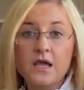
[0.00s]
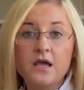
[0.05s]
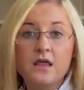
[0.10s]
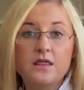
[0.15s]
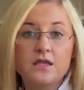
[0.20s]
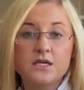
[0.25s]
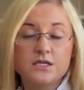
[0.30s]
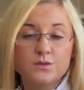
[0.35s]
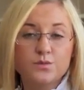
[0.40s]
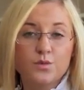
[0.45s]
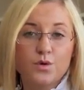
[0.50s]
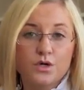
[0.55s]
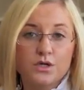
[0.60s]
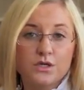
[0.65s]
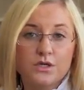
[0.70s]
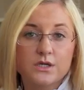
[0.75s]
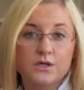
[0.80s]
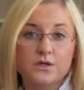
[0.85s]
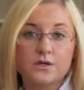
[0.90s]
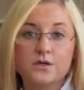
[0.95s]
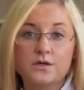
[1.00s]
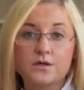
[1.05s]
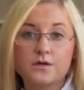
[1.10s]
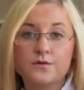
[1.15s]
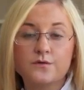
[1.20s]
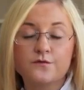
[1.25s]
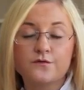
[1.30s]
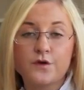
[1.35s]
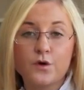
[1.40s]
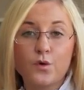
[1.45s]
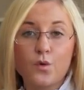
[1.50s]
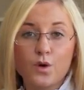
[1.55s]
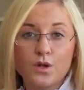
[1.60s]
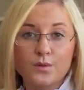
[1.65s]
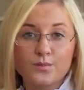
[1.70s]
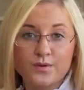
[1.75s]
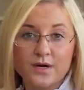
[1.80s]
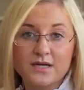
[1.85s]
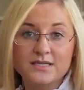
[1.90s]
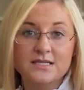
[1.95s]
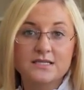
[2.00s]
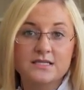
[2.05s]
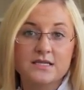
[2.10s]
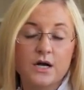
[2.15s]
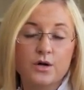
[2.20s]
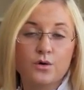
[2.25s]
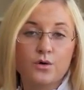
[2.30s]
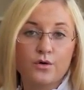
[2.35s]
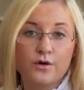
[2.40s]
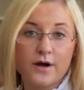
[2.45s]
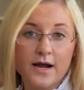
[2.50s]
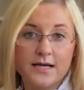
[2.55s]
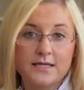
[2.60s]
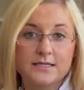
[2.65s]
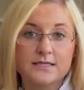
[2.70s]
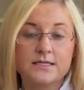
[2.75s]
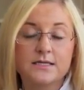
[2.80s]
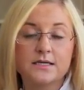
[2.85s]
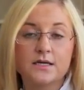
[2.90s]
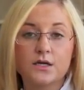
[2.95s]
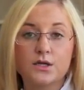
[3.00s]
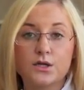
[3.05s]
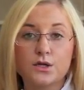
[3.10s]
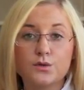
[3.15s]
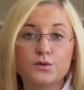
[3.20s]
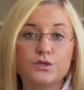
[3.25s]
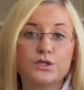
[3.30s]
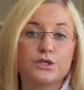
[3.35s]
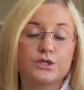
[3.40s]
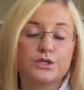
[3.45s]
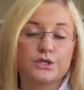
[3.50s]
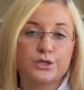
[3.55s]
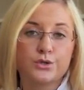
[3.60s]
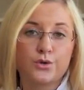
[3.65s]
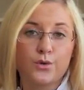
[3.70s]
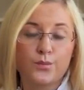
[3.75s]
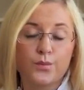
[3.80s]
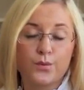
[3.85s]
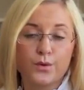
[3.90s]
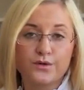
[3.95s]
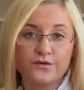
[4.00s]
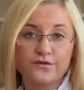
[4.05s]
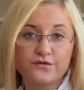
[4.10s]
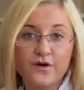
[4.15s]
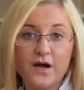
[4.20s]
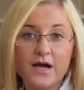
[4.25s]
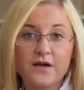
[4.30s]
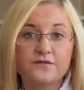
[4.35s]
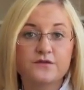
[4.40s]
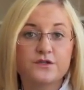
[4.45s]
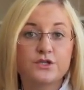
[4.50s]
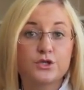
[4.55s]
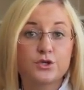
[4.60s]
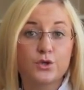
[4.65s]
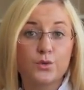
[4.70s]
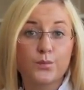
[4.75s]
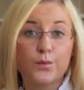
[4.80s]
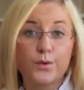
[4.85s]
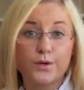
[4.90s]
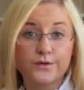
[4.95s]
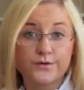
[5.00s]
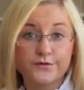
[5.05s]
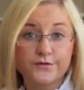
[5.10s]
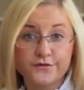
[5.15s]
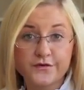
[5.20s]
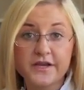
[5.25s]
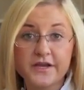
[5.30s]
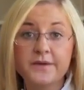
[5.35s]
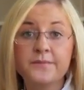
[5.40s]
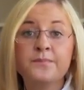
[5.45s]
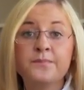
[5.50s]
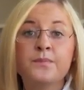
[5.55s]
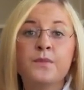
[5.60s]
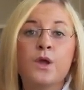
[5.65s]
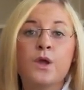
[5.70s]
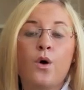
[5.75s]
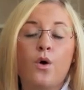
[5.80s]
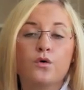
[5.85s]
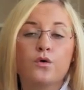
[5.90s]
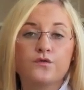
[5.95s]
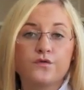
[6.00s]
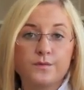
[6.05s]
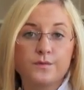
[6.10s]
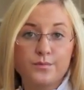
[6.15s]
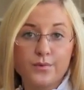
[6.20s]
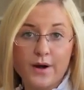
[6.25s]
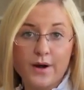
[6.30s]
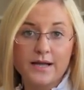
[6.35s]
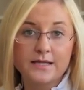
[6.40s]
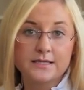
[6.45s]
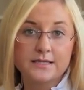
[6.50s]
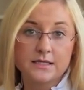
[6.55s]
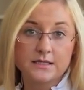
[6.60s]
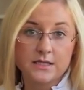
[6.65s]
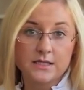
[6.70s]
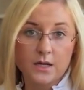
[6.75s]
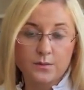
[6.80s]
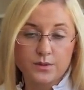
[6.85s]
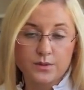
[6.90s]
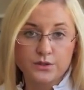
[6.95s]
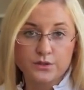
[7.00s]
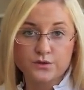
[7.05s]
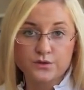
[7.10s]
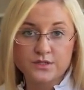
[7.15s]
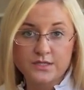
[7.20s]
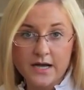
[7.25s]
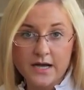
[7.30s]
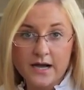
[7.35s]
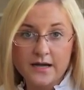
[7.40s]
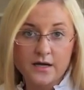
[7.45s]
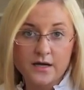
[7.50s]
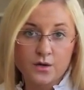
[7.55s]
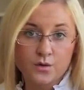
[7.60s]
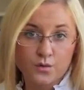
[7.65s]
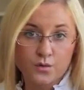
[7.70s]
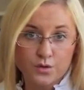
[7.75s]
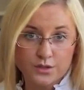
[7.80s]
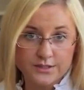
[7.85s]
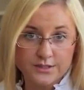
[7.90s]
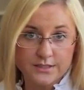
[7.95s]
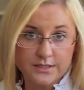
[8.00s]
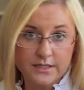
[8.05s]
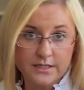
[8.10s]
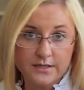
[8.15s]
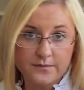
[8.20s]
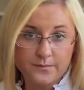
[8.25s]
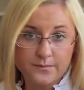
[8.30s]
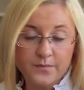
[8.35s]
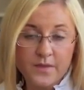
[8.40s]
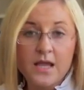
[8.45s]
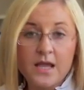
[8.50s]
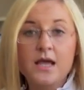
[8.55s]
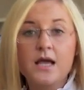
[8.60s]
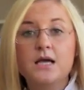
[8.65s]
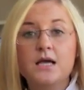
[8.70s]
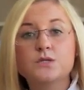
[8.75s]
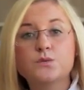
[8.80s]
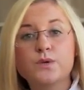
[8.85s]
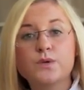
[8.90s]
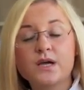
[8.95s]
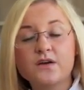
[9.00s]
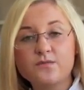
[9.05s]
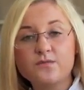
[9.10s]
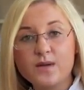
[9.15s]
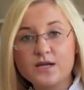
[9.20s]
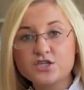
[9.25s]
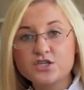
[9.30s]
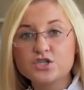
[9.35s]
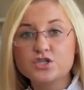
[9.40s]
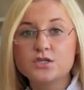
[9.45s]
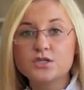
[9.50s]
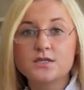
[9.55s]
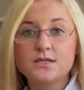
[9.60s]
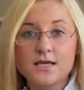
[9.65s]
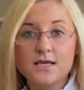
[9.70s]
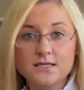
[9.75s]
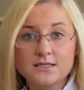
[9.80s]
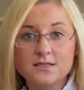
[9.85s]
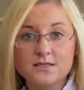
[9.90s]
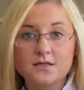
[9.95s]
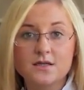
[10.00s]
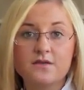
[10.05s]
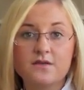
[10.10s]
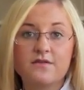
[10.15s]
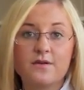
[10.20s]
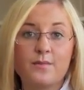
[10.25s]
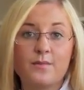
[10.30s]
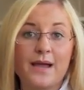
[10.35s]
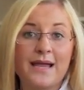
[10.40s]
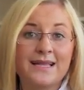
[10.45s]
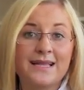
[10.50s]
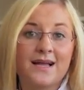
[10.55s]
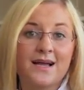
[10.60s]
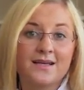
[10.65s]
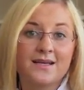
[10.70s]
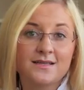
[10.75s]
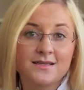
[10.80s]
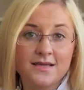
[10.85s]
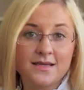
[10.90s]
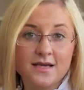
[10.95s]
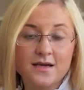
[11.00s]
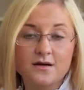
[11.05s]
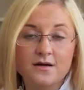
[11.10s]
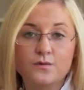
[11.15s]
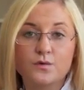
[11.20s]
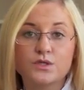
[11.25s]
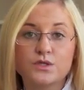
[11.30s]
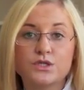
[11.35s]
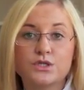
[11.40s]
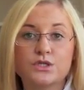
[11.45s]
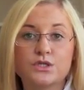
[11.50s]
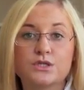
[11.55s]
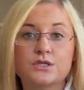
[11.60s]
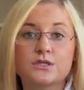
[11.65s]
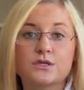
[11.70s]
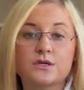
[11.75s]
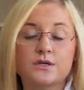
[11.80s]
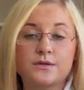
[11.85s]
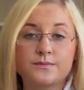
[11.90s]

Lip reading: This morning, the oil prices are correcting and losing 0.5, 0.3 on the Brent and WTI accordingly. As we have mentioned it yesterday, the main idea what is